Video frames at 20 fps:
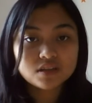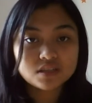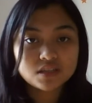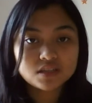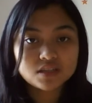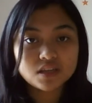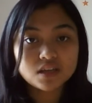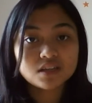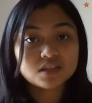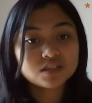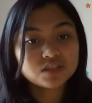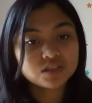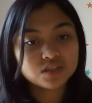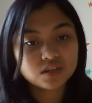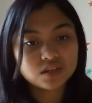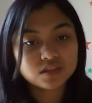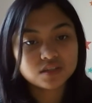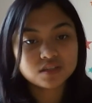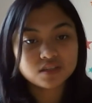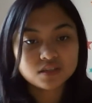is
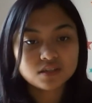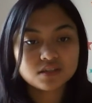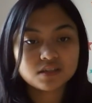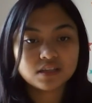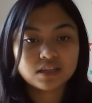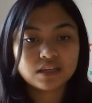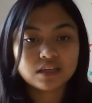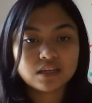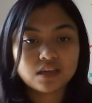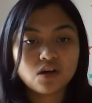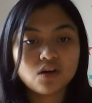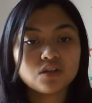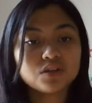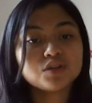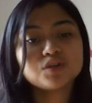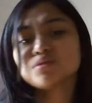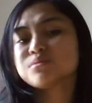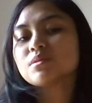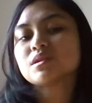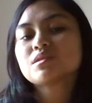uncertainty. All
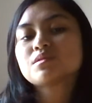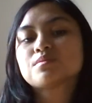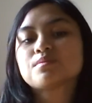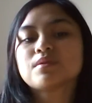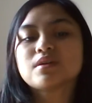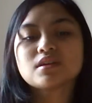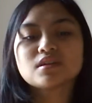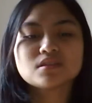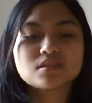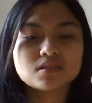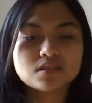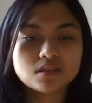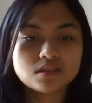human beings,